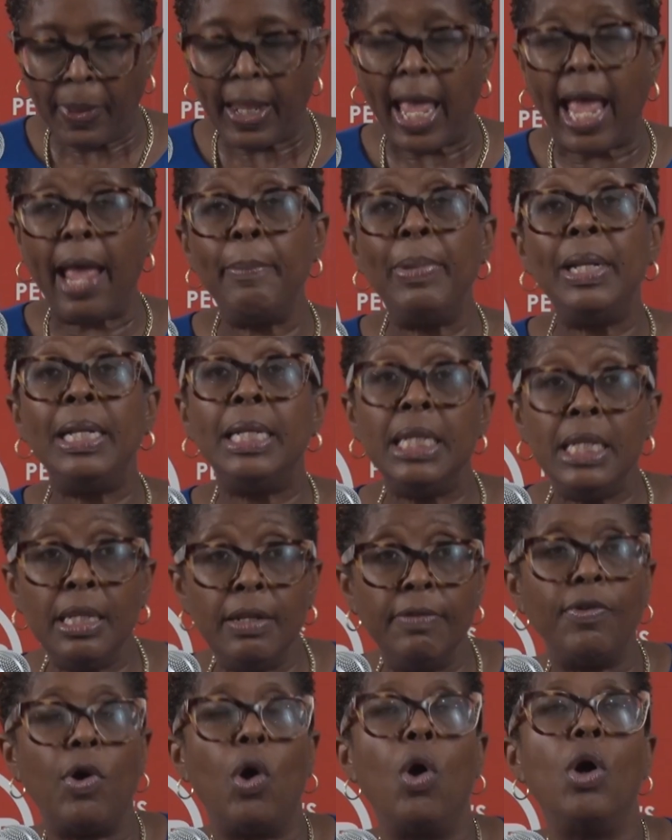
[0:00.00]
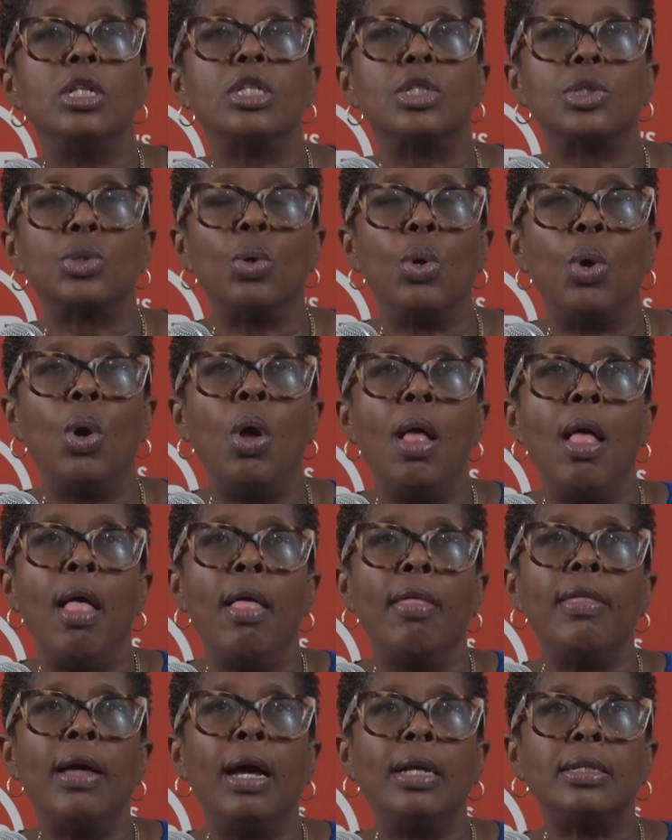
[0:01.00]
I believe also
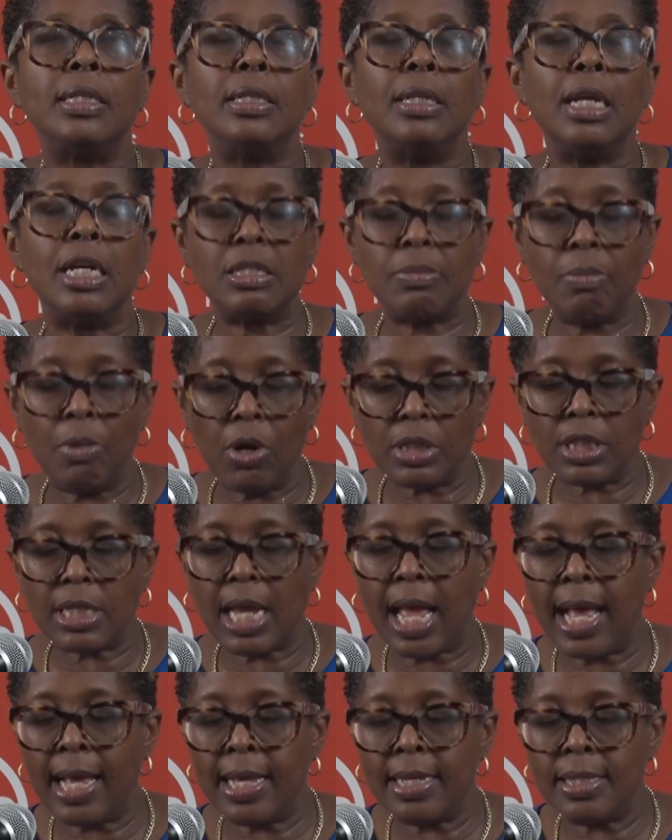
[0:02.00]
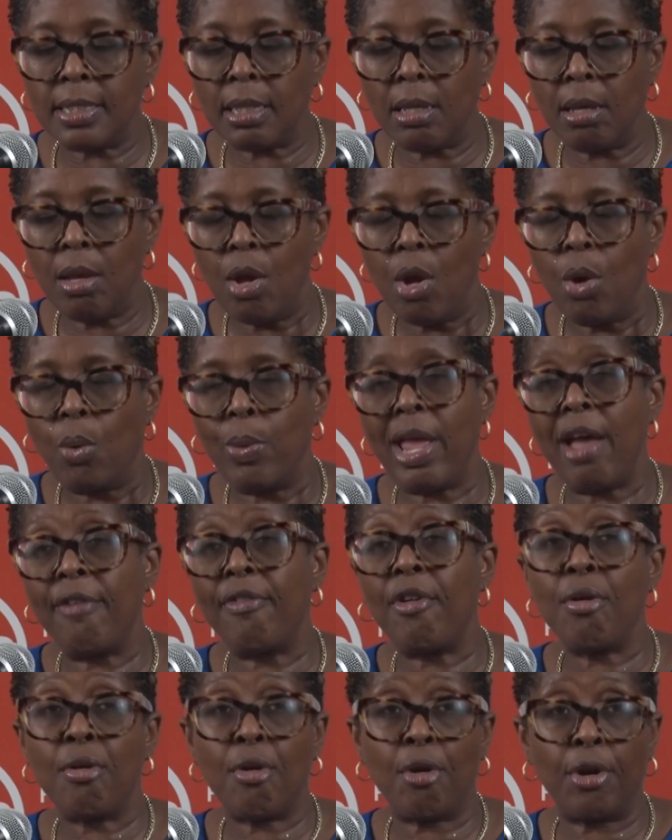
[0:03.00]
that in as much as we have
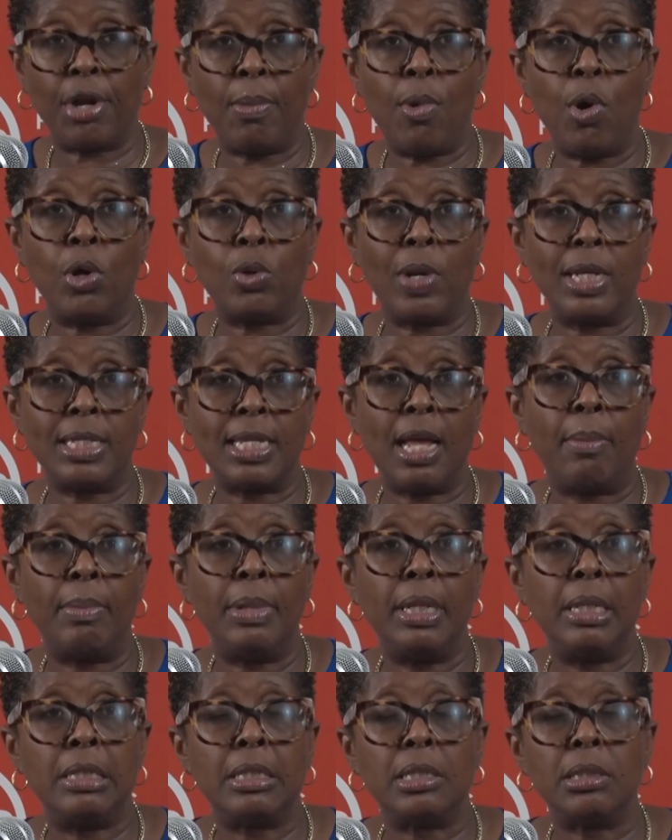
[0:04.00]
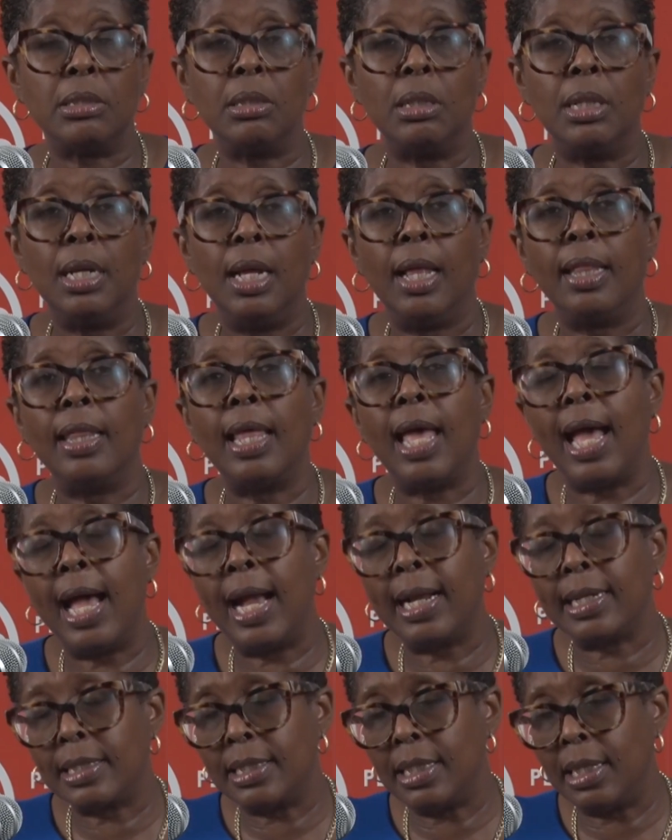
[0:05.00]
heard about what's happening to the
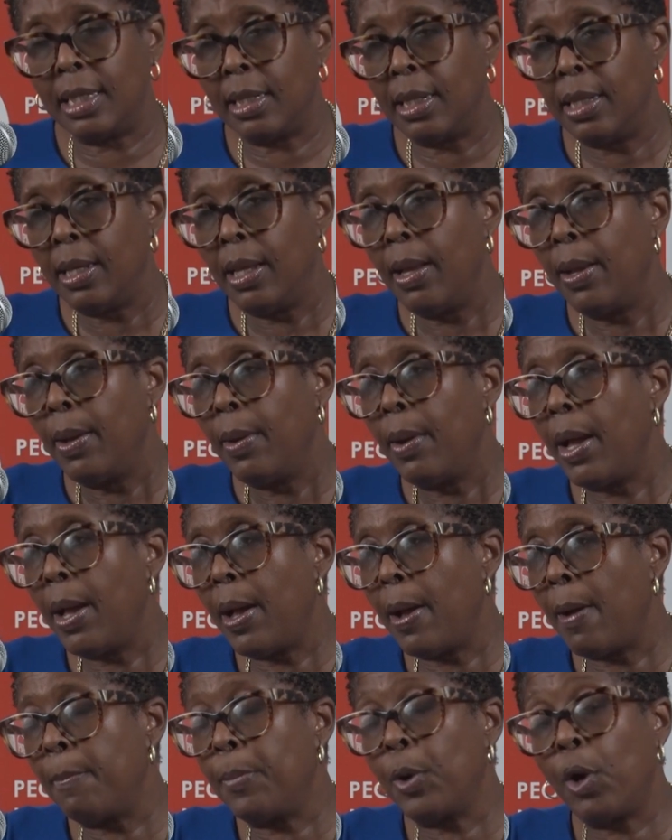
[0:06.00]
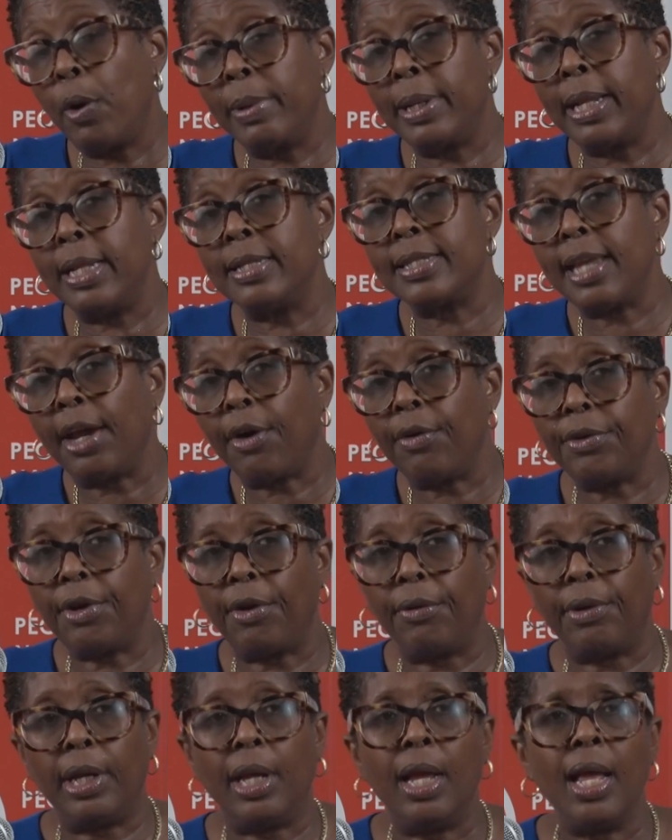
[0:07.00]
acting permanent
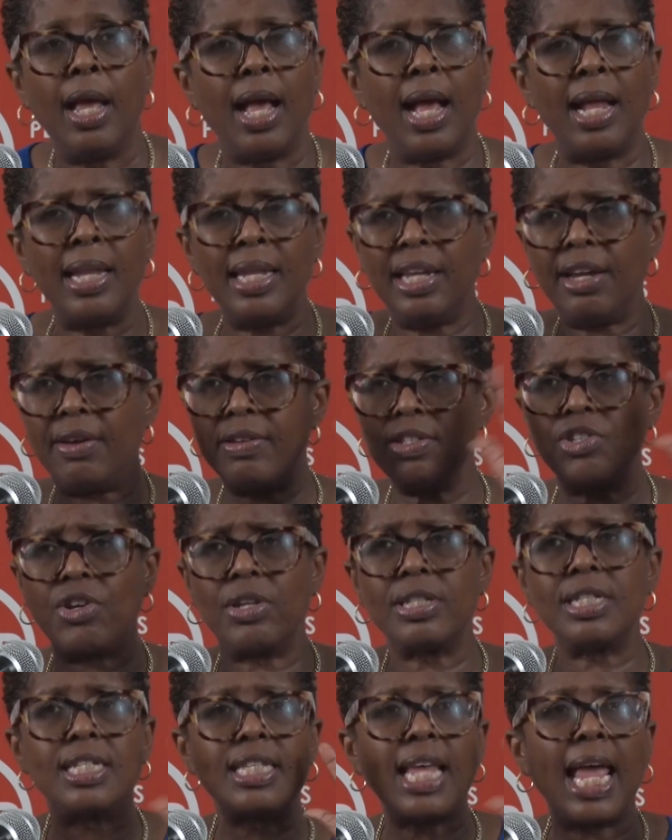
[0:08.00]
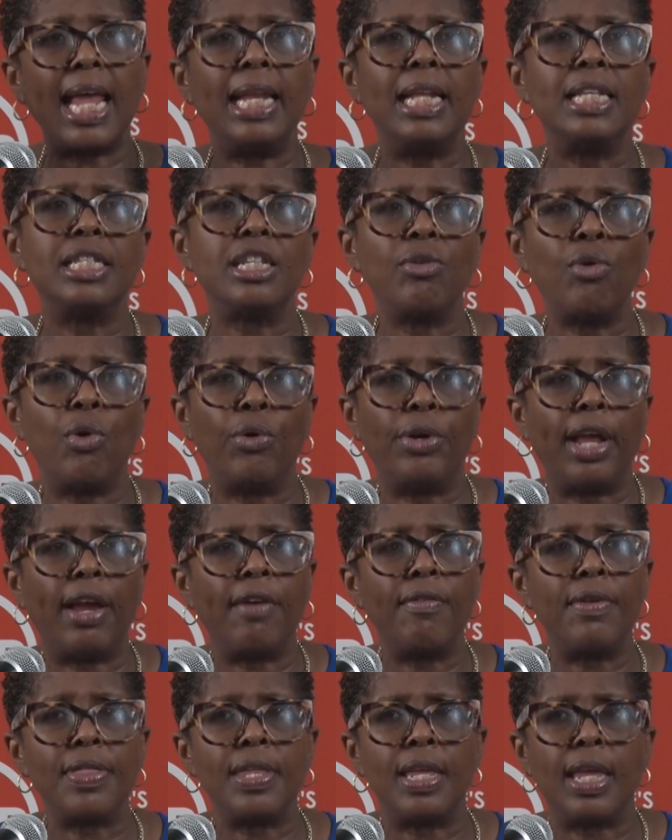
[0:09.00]
secretary, and there's just silence around
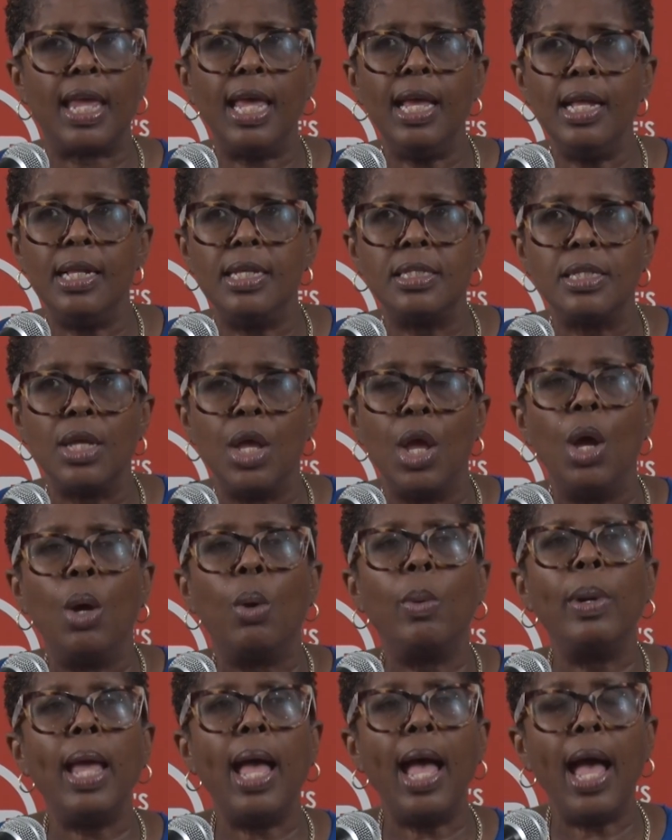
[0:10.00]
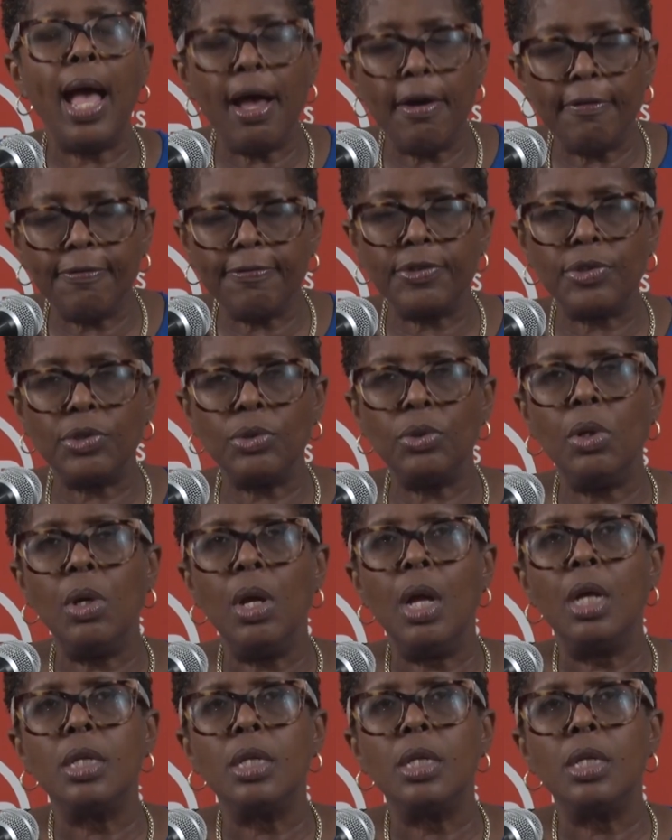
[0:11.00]
everything else, we have to